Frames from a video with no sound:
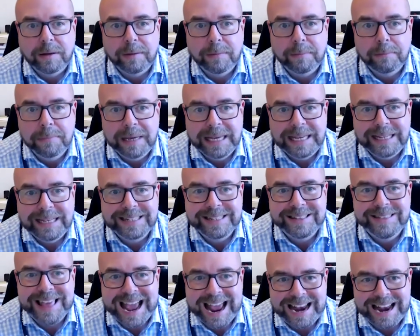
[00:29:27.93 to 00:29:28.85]
meets
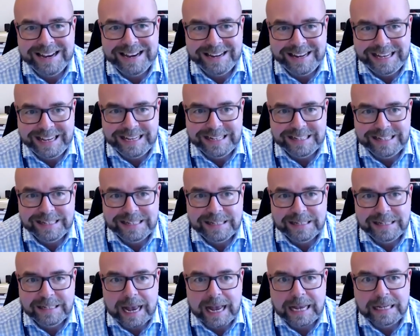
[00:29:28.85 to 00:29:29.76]
their
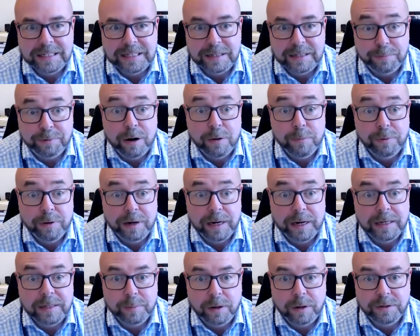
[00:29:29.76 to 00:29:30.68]
needs as appropriately
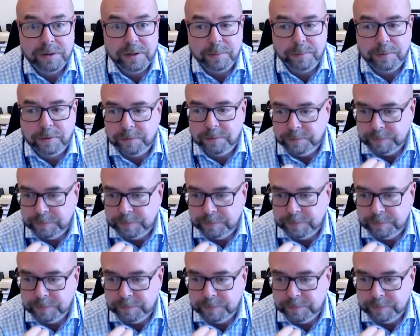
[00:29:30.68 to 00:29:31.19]
as possible.